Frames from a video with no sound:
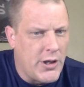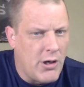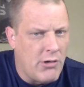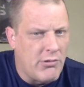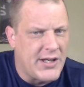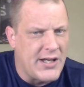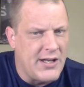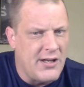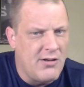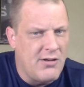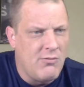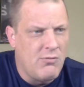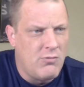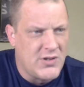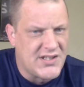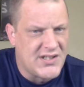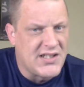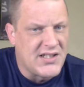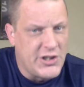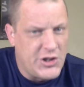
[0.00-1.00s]
Inoki
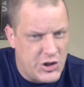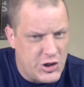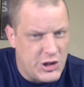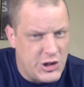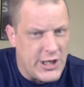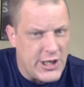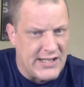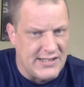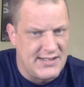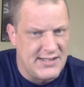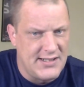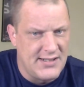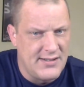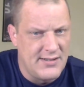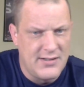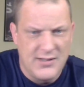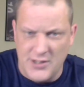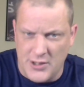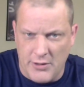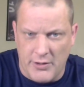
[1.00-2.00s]
was legit.
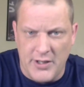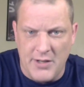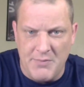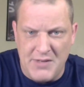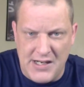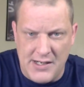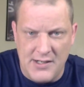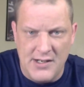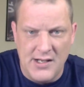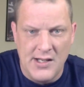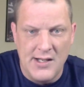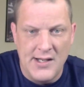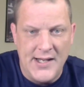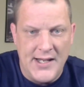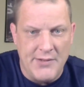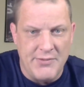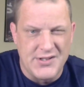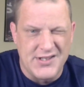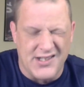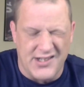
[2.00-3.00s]
You know what I mean?
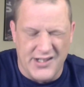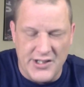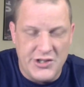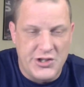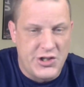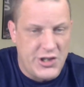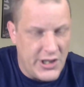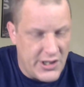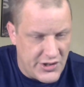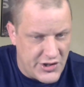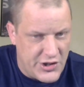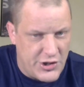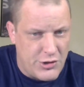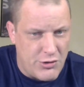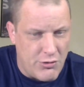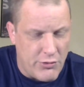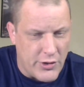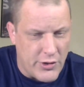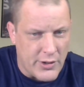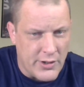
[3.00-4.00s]
He was a legit
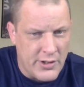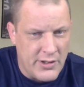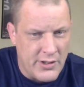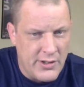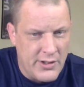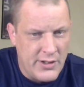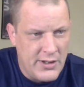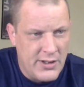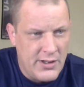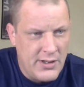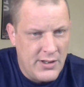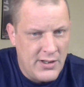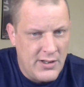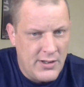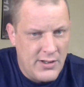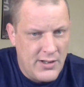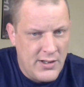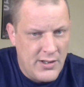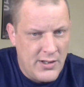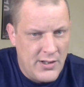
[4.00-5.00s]
shooter.
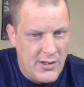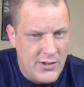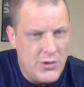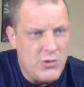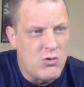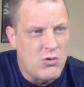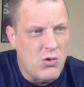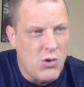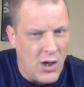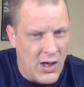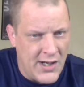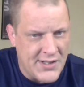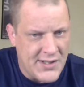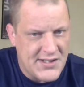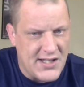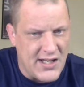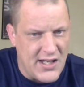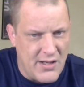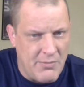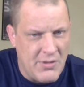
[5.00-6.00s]
You
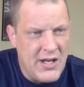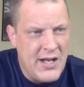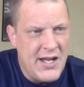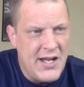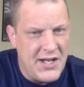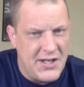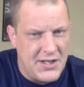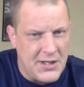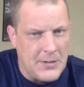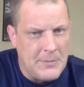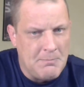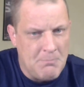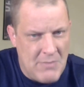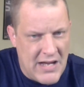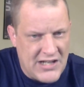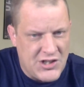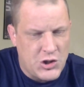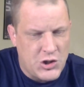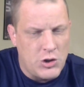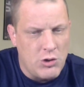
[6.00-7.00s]
cross him, he could
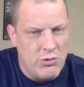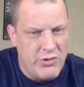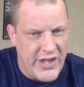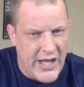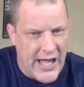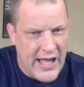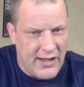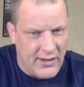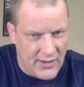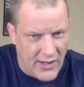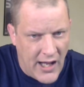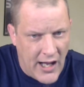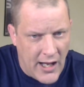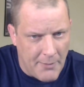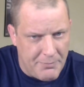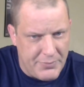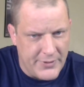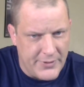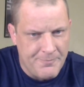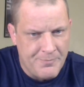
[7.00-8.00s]
mess you the hell
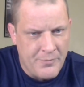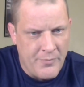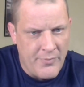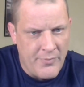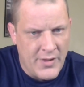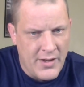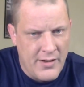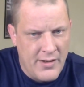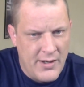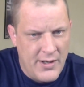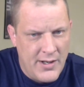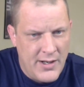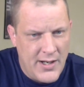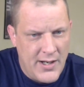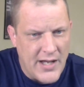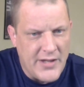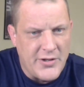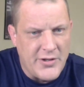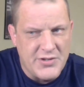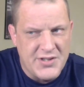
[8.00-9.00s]
up.
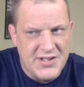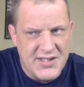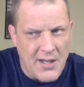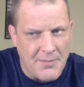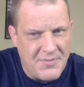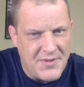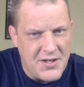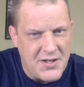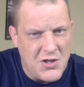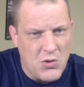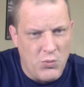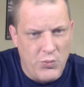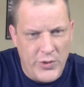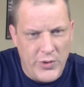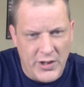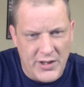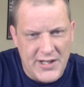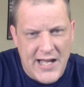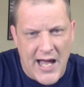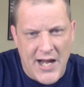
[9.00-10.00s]
And there's something you
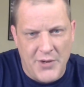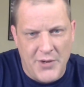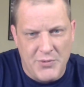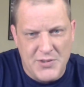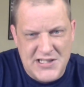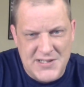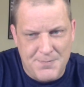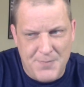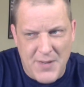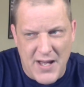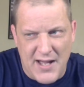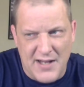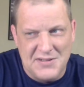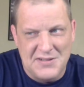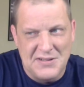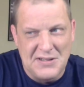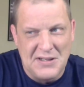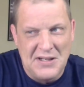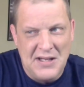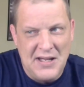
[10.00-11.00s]
really got to
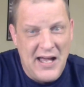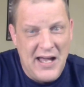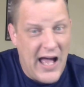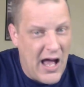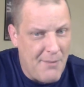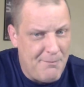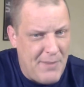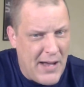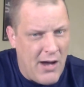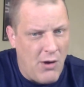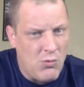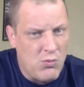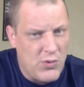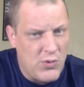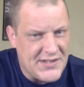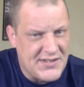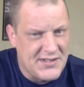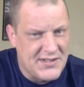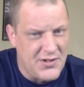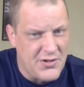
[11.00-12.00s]
respect about
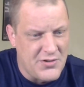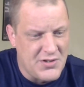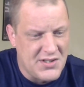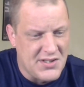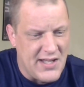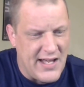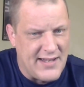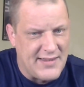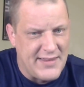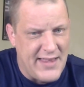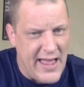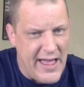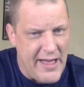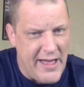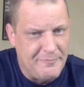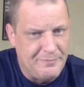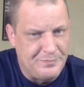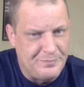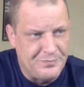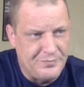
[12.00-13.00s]
wrestlers like that.